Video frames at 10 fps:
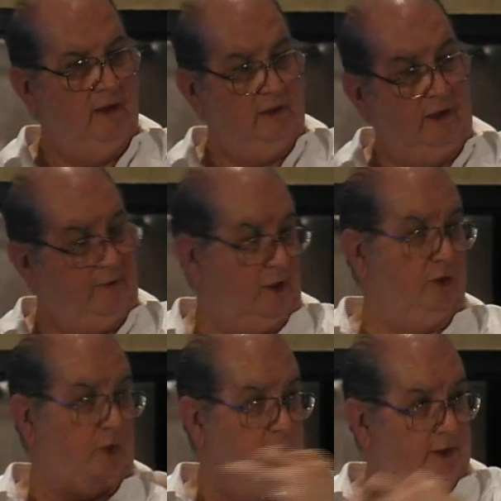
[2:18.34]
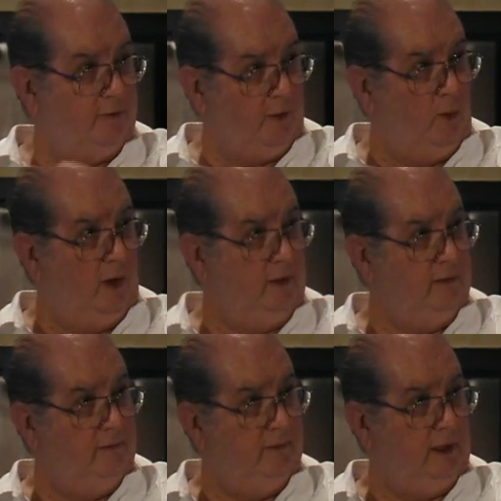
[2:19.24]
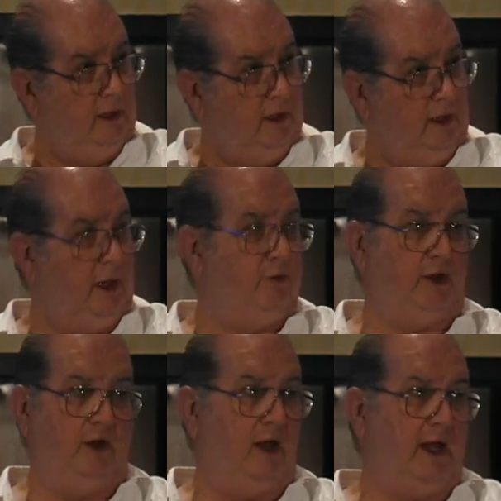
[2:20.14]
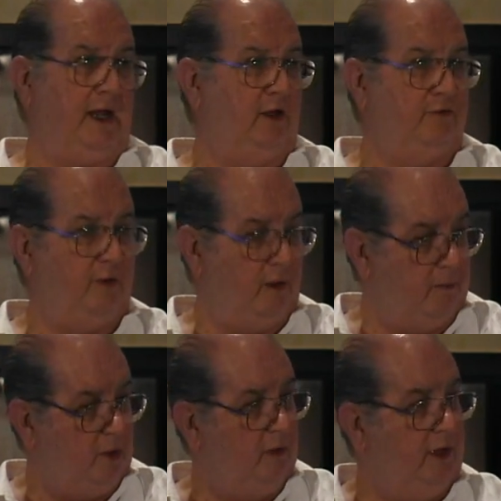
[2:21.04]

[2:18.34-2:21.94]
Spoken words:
Now, if you go to a different one, and he was like, no, that guy's full of bull.